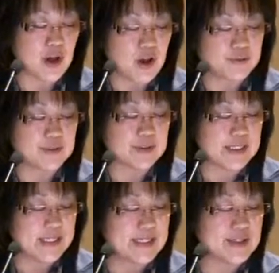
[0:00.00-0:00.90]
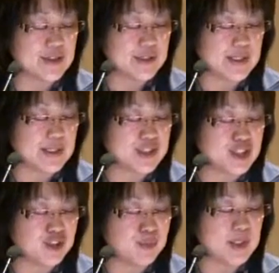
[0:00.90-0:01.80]
offered leads to the
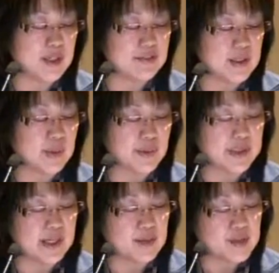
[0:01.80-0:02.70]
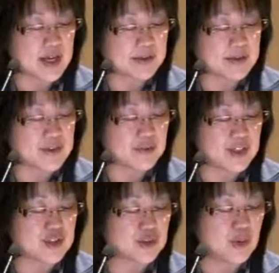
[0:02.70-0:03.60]
achievement of the learning objectives of
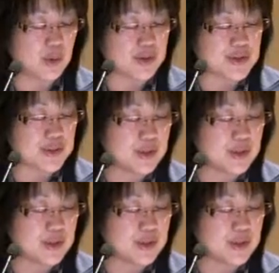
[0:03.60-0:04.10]
each course.